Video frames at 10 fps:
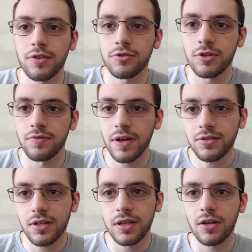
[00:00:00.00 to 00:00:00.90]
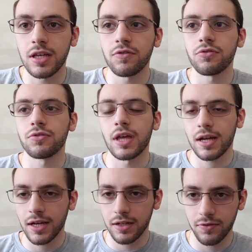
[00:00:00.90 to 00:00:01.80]
you can invest in that give you that
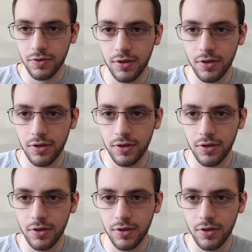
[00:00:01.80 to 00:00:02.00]
kind of